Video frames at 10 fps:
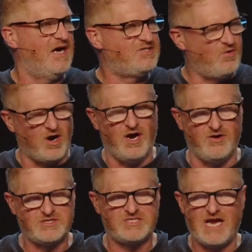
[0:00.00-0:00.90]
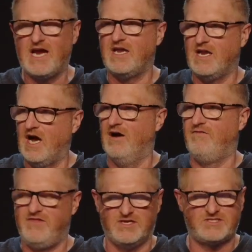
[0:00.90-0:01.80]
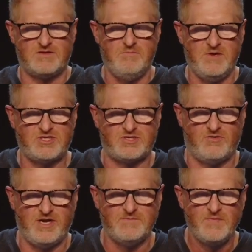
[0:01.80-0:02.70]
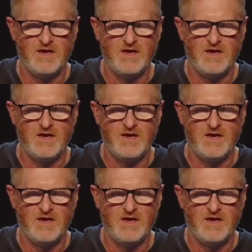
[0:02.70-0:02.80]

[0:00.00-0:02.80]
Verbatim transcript: to our understanding of this mystery.